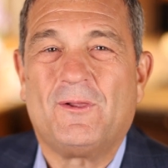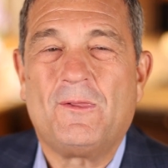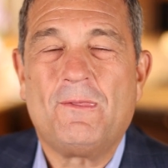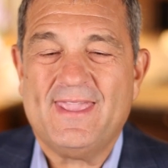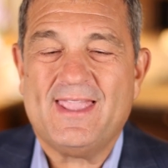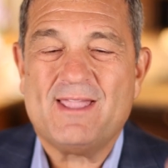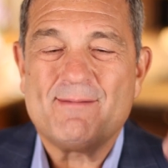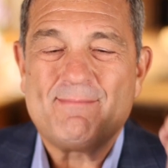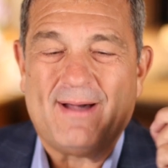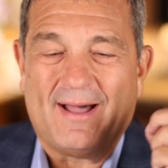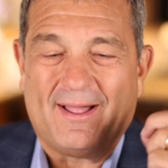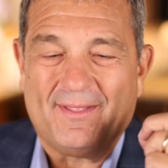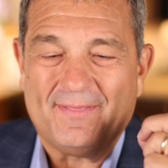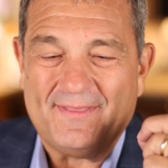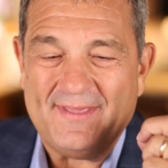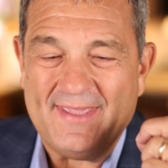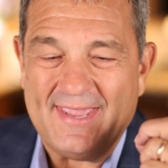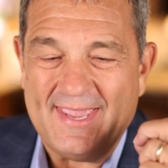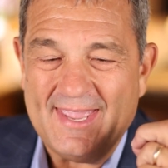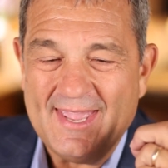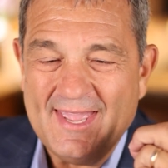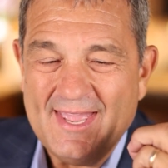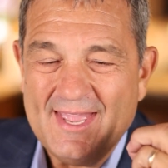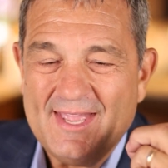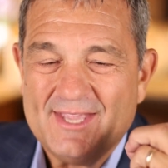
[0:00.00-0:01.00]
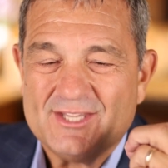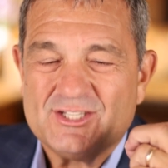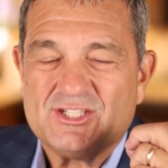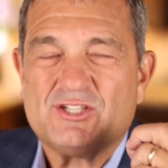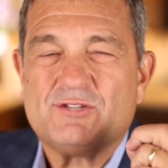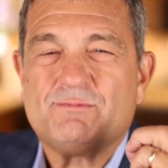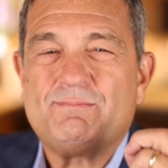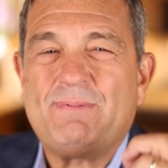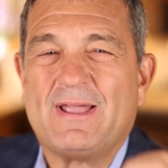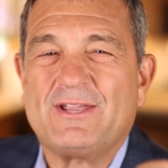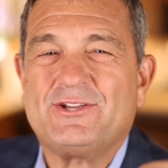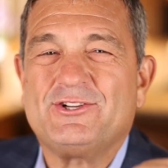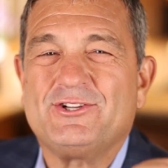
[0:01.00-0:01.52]
think about the
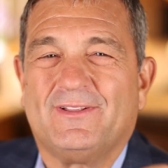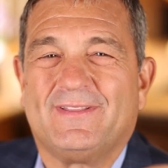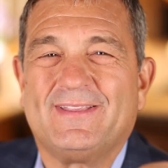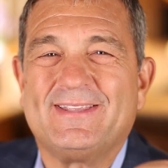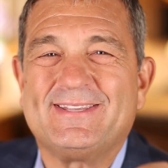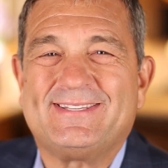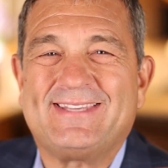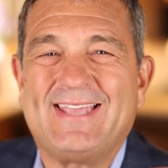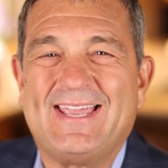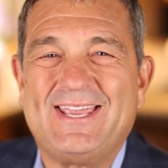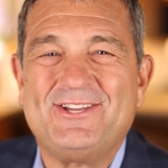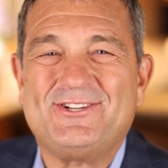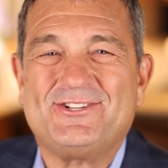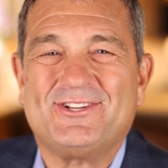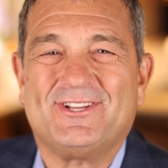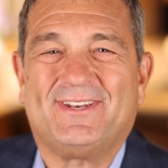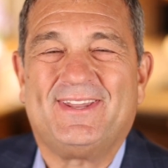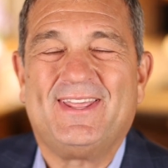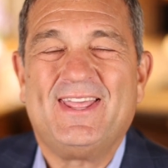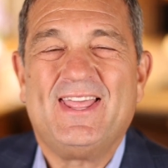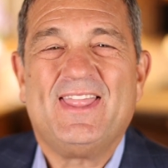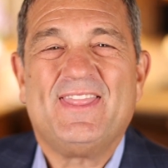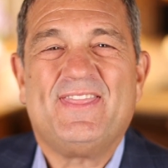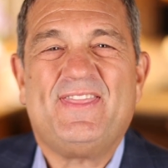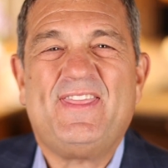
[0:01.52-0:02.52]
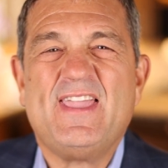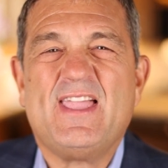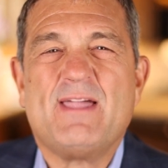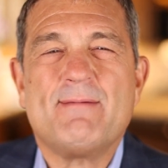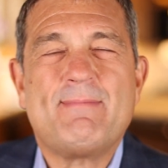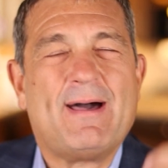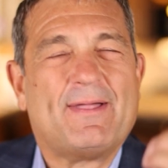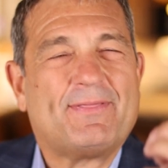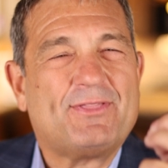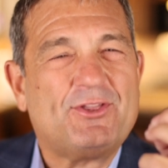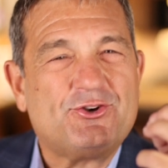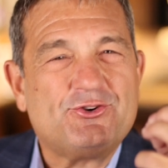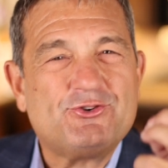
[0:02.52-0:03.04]
specialization, think
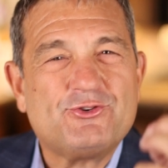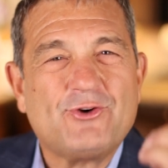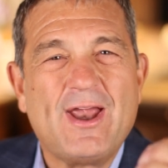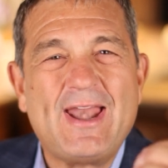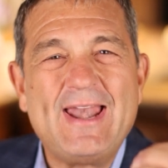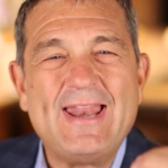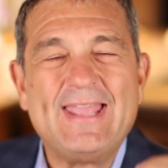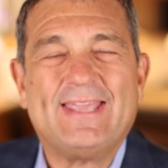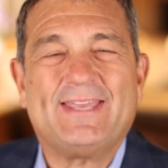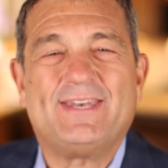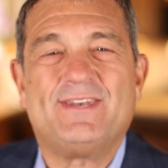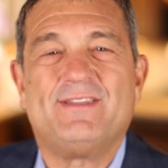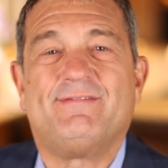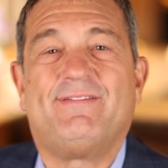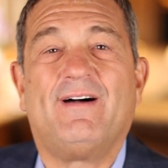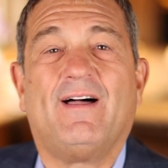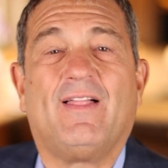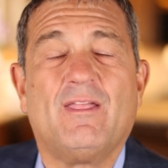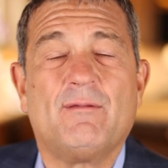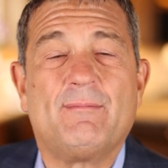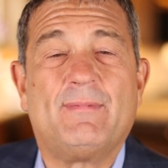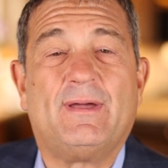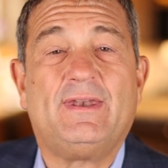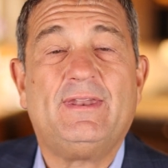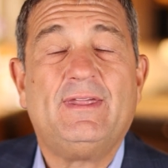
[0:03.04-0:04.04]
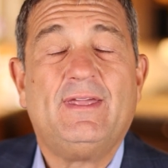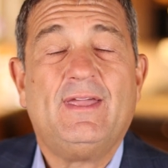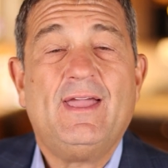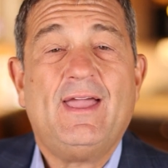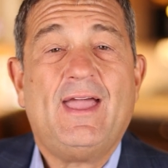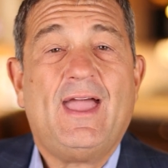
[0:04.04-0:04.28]
about the training and development,